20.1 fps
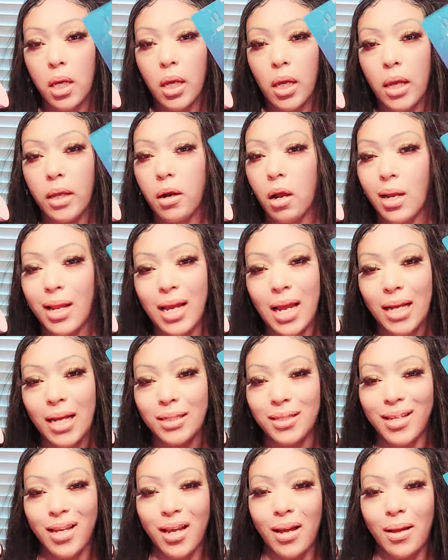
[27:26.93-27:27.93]
And all I got
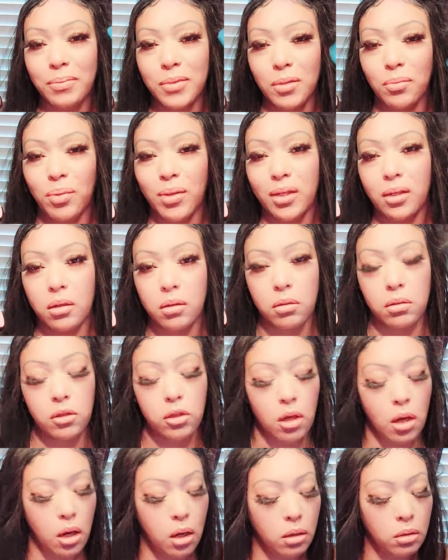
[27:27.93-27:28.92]
is cups and pentacles,
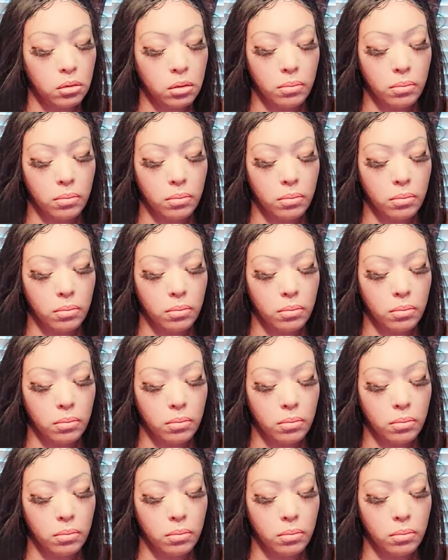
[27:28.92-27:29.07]
y'all.